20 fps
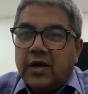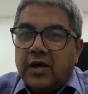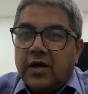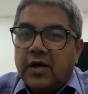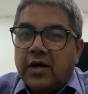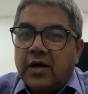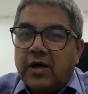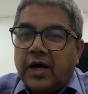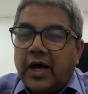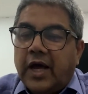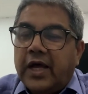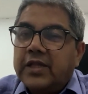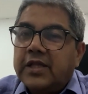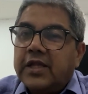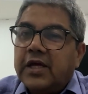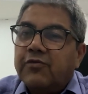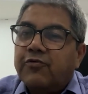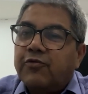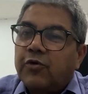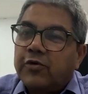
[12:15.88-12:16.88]
and
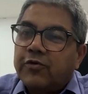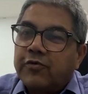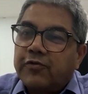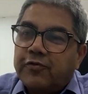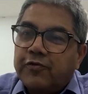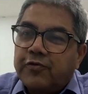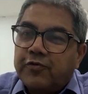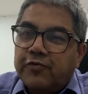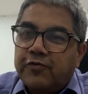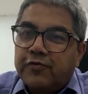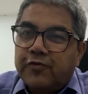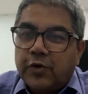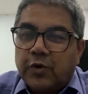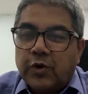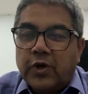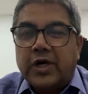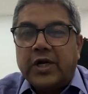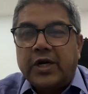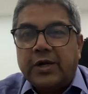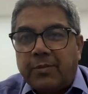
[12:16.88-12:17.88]
therefore
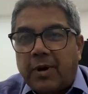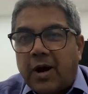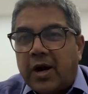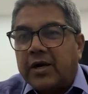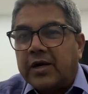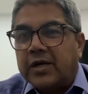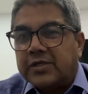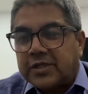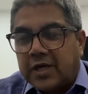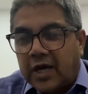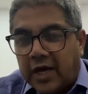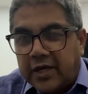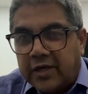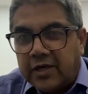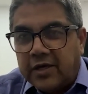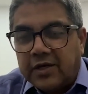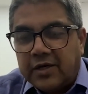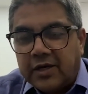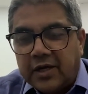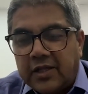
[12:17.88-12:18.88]
fuel demand is
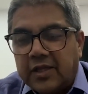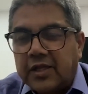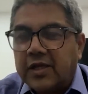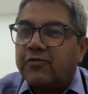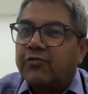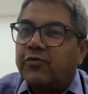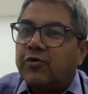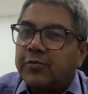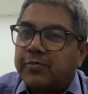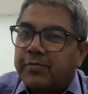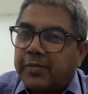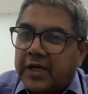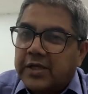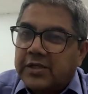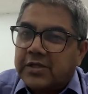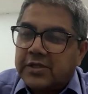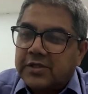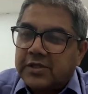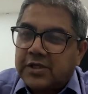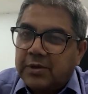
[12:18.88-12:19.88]
higher, and therefore
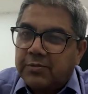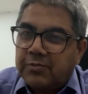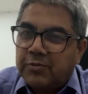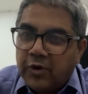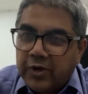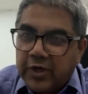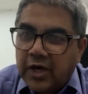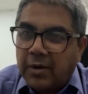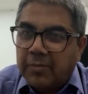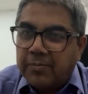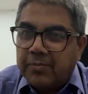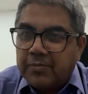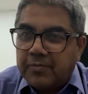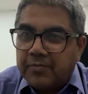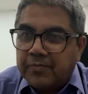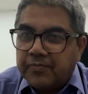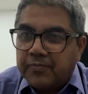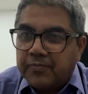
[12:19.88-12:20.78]
prices keep going up.